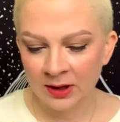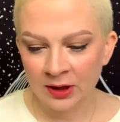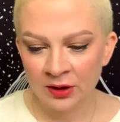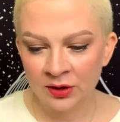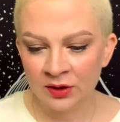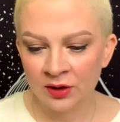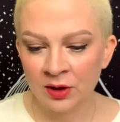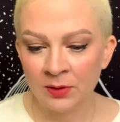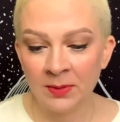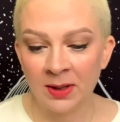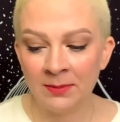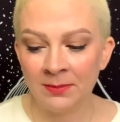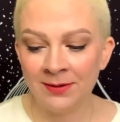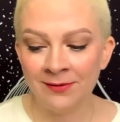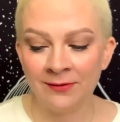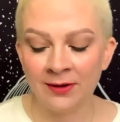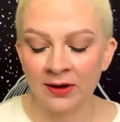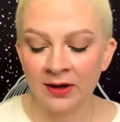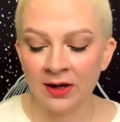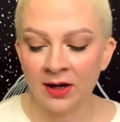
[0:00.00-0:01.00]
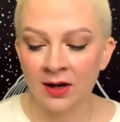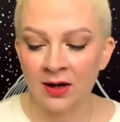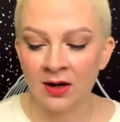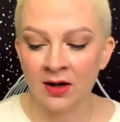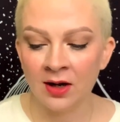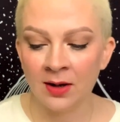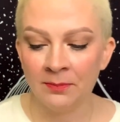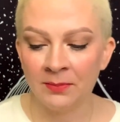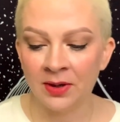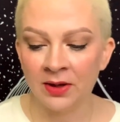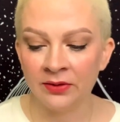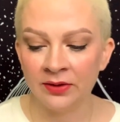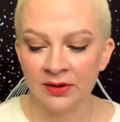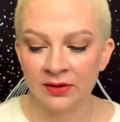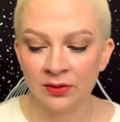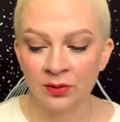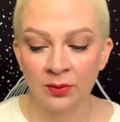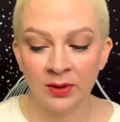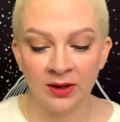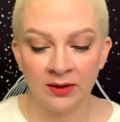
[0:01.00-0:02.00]
So you may be very hung up on this
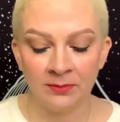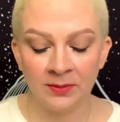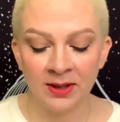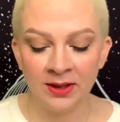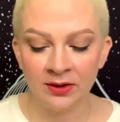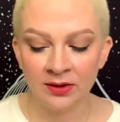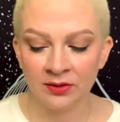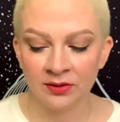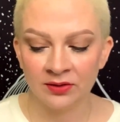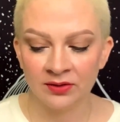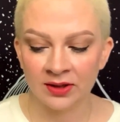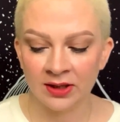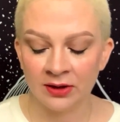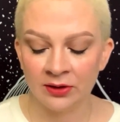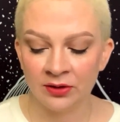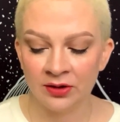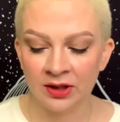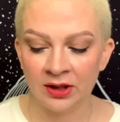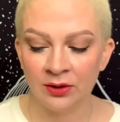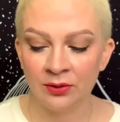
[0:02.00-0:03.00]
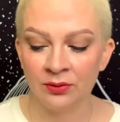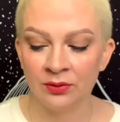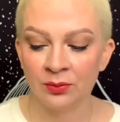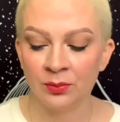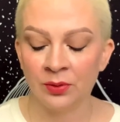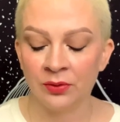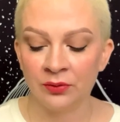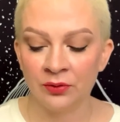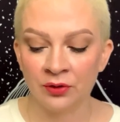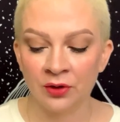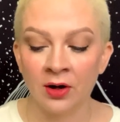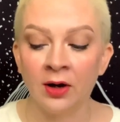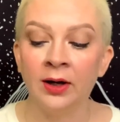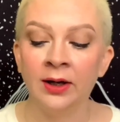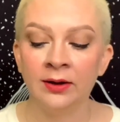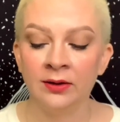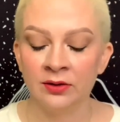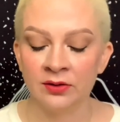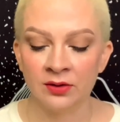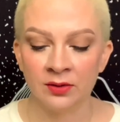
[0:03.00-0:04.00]
Queen of Pentacles energy who's
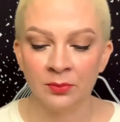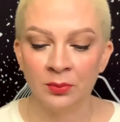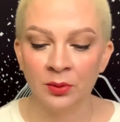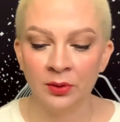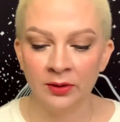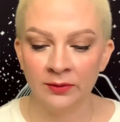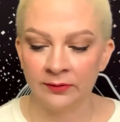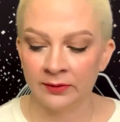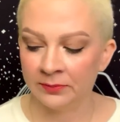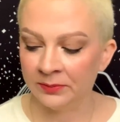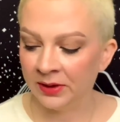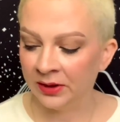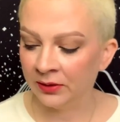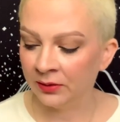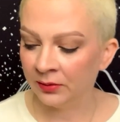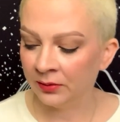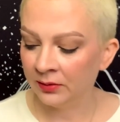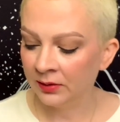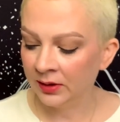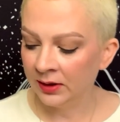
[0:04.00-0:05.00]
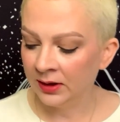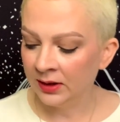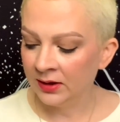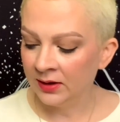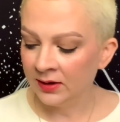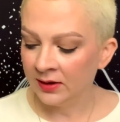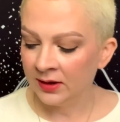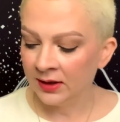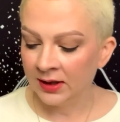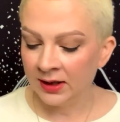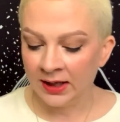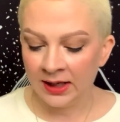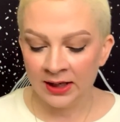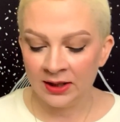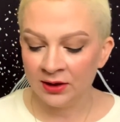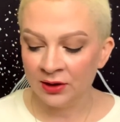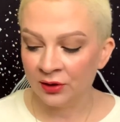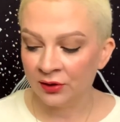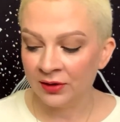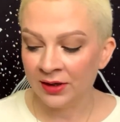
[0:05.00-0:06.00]
withdrawing their support from you.
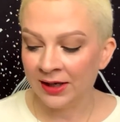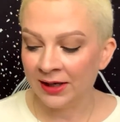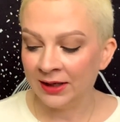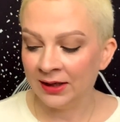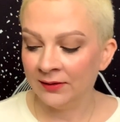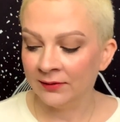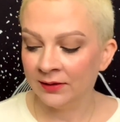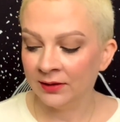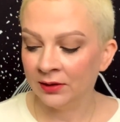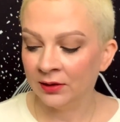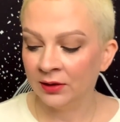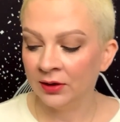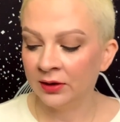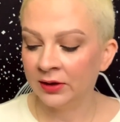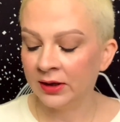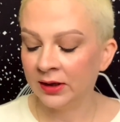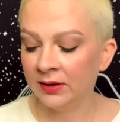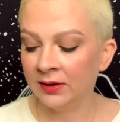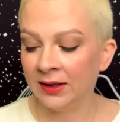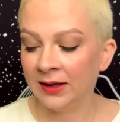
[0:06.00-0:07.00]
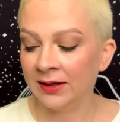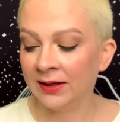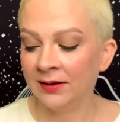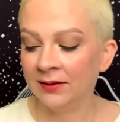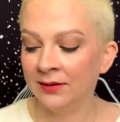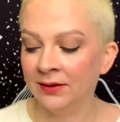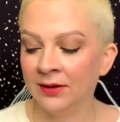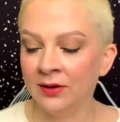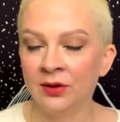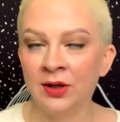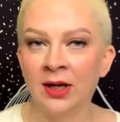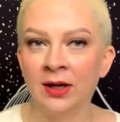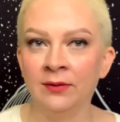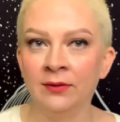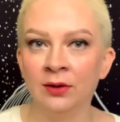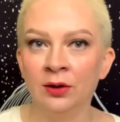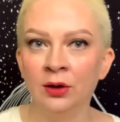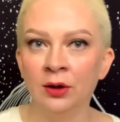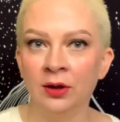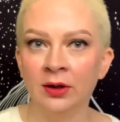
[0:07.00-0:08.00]
And you're not even
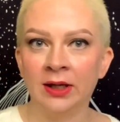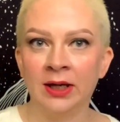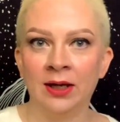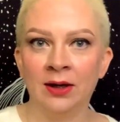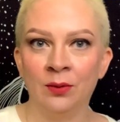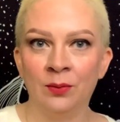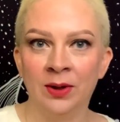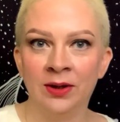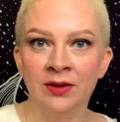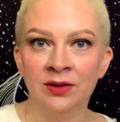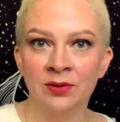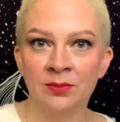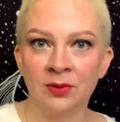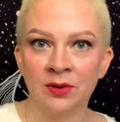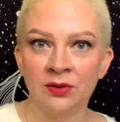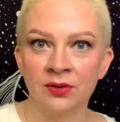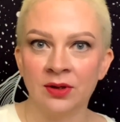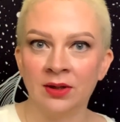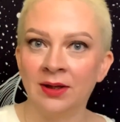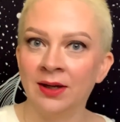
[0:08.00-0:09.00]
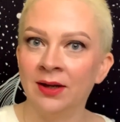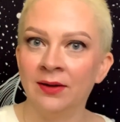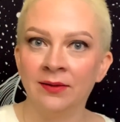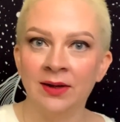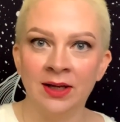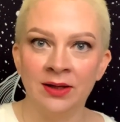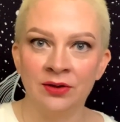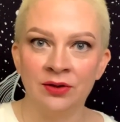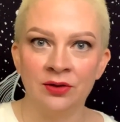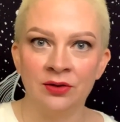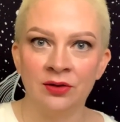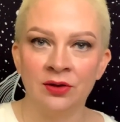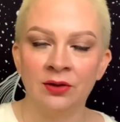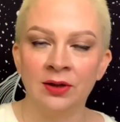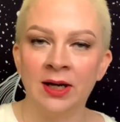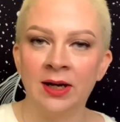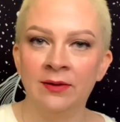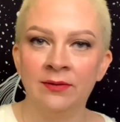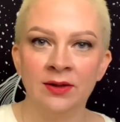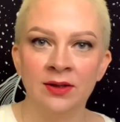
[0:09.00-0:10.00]
looking when this person kind of enters your
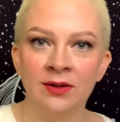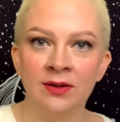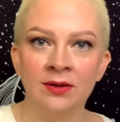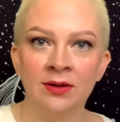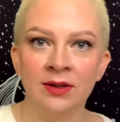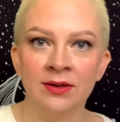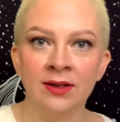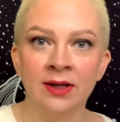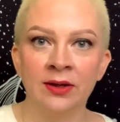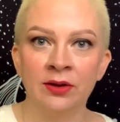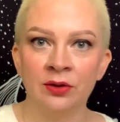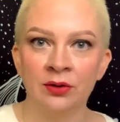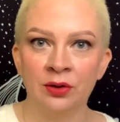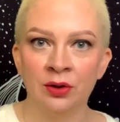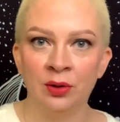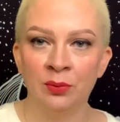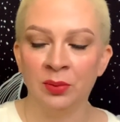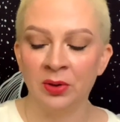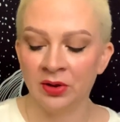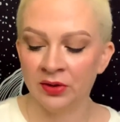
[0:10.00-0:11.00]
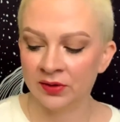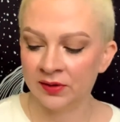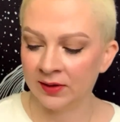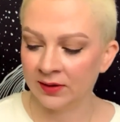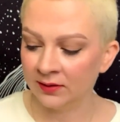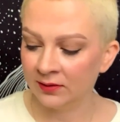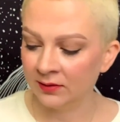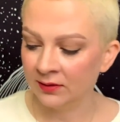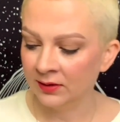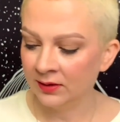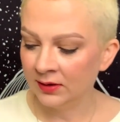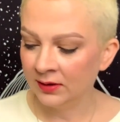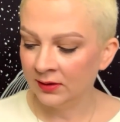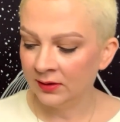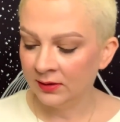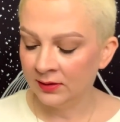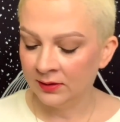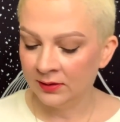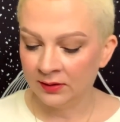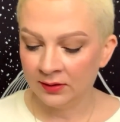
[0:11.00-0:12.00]
life, this other new person
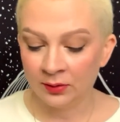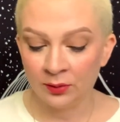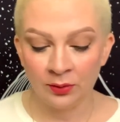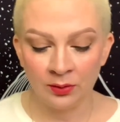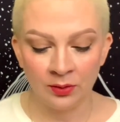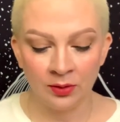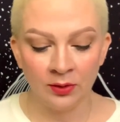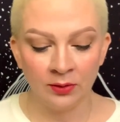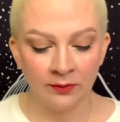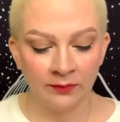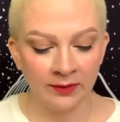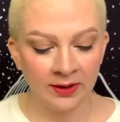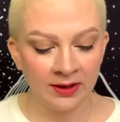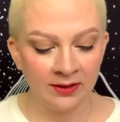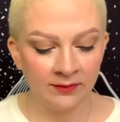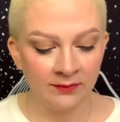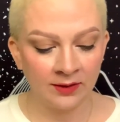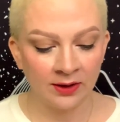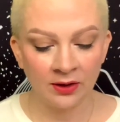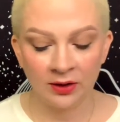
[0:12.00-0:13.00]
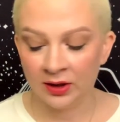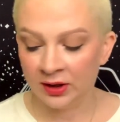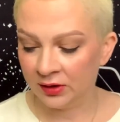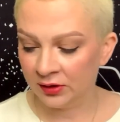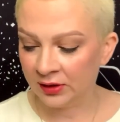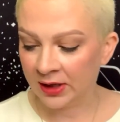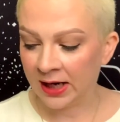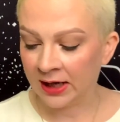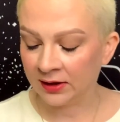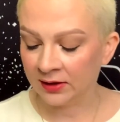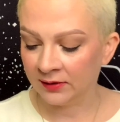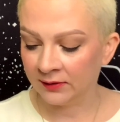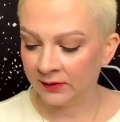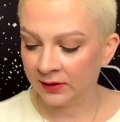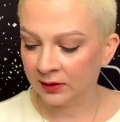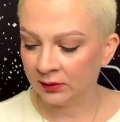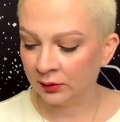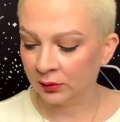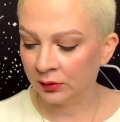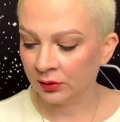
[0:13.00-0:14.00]
who you'll find very attractive
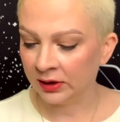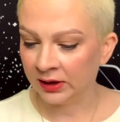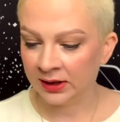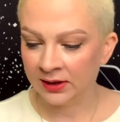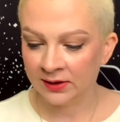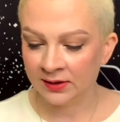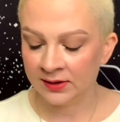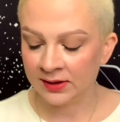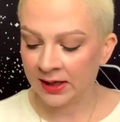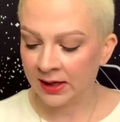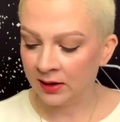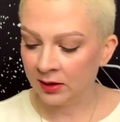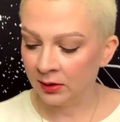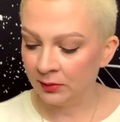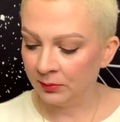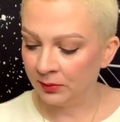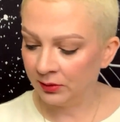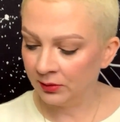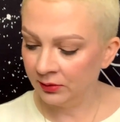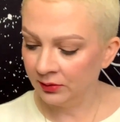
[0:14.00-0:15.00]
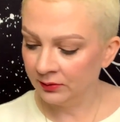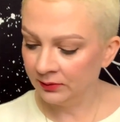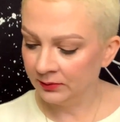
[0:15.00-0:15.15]
and alluring and desirable.